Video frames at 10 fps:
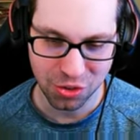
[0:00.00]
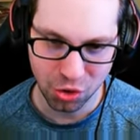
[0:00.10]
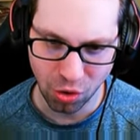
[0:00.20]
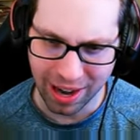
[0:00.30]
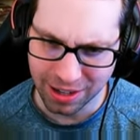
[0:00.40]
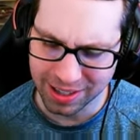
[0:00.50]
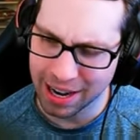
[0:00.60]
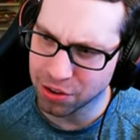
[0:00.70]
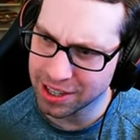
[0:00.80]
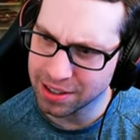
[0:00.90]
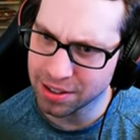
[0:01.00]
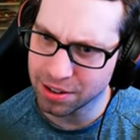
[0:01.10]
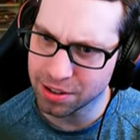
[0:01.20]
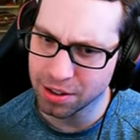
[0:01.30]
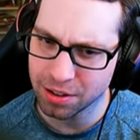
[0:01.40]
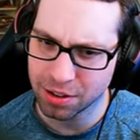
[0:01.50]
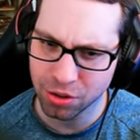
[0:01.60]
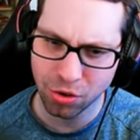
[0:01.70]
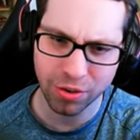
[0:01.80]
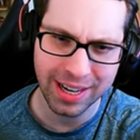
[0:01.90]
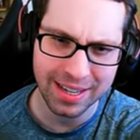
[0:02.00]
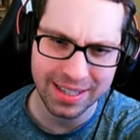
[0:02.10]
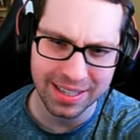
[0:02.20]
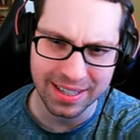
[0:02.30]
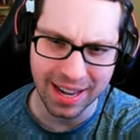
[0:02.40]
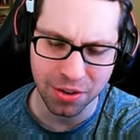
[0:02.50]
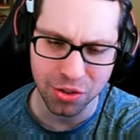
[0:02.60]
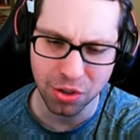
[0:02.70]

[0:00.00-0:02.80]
strike. Now you get to control the AT scouts.